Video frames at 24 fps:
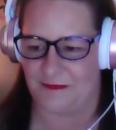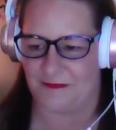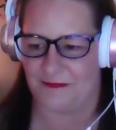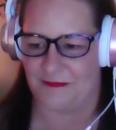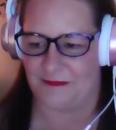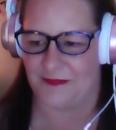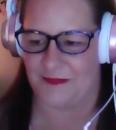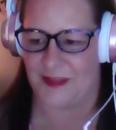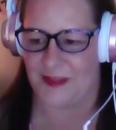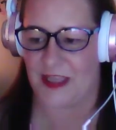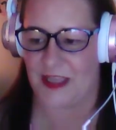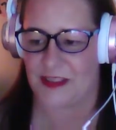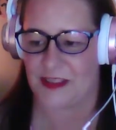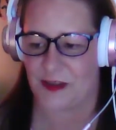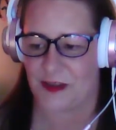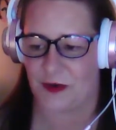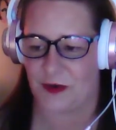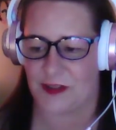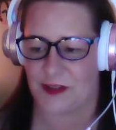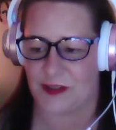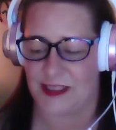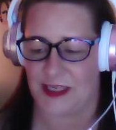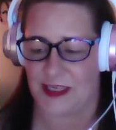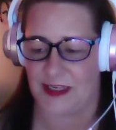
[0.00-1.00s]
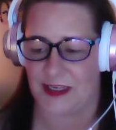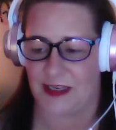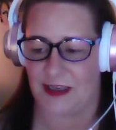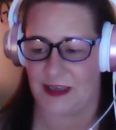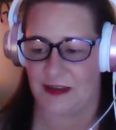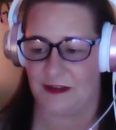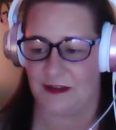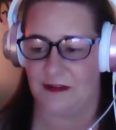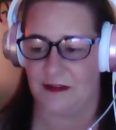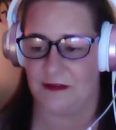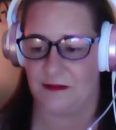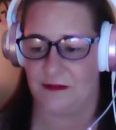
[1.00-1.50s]
Yes, Christina.
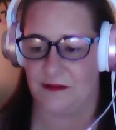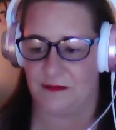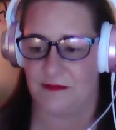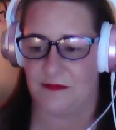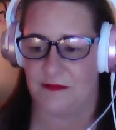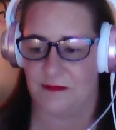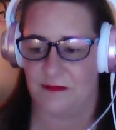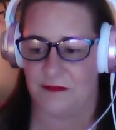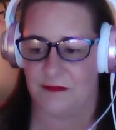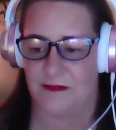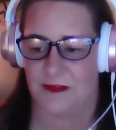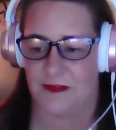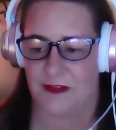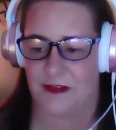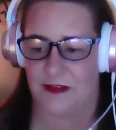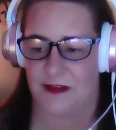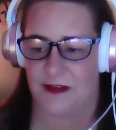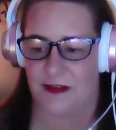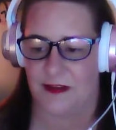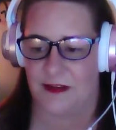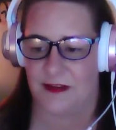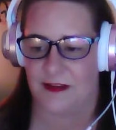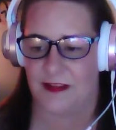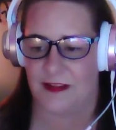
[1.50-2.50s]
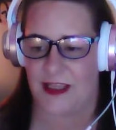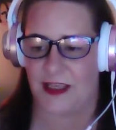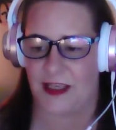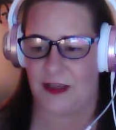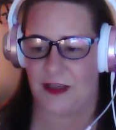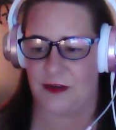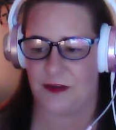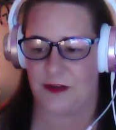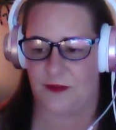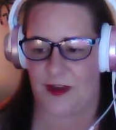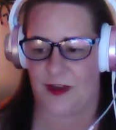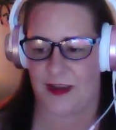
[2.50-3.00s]
Thank you,
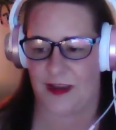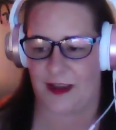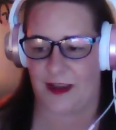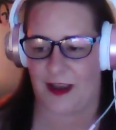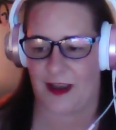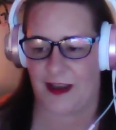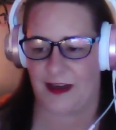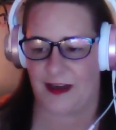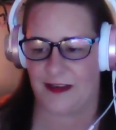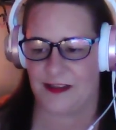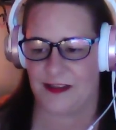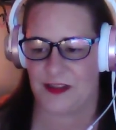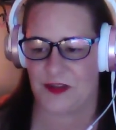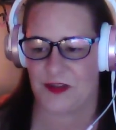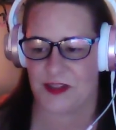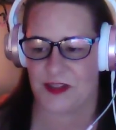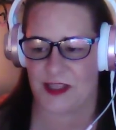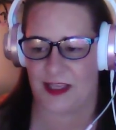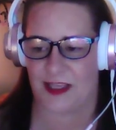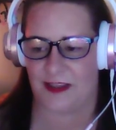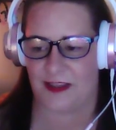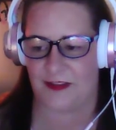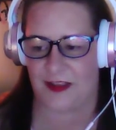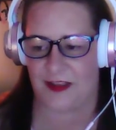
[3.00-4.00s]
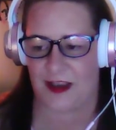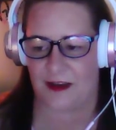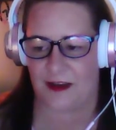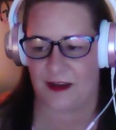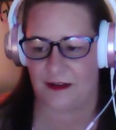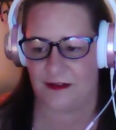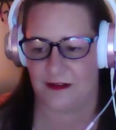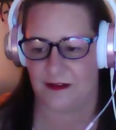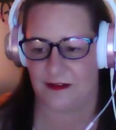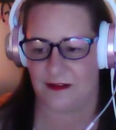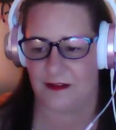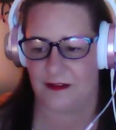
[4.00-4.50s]
Divine Guidance, for saying that.
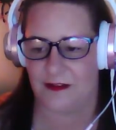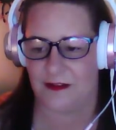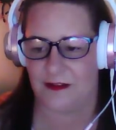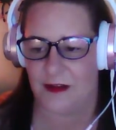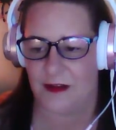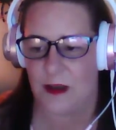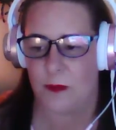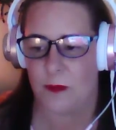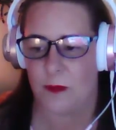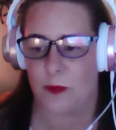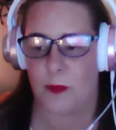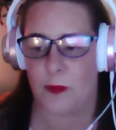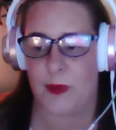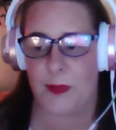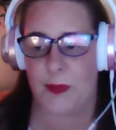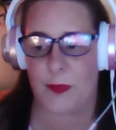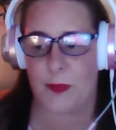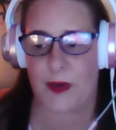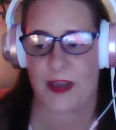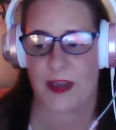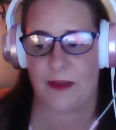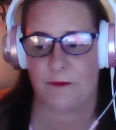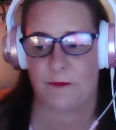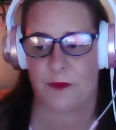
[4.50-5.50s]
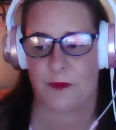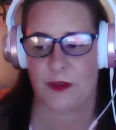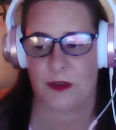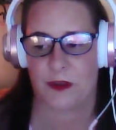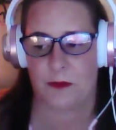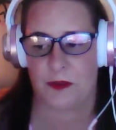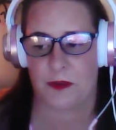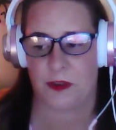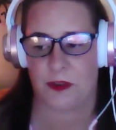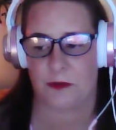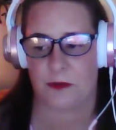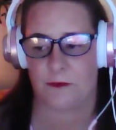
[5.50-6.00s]
We'll be praying for you
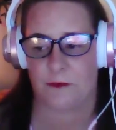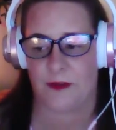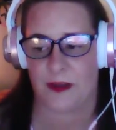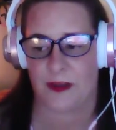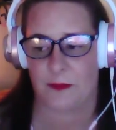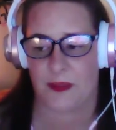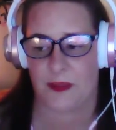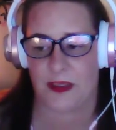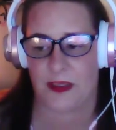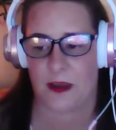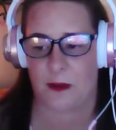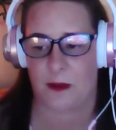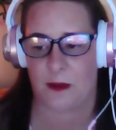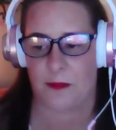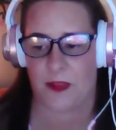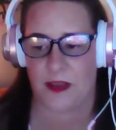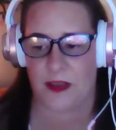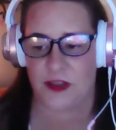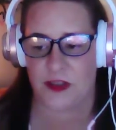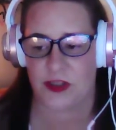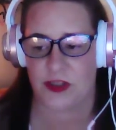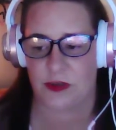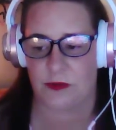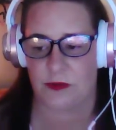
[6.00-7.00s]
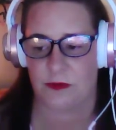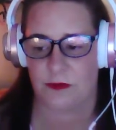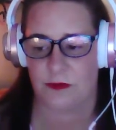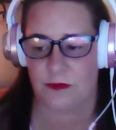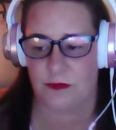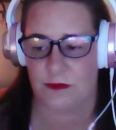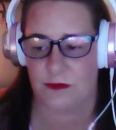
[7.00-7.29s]
and your family. God bless you.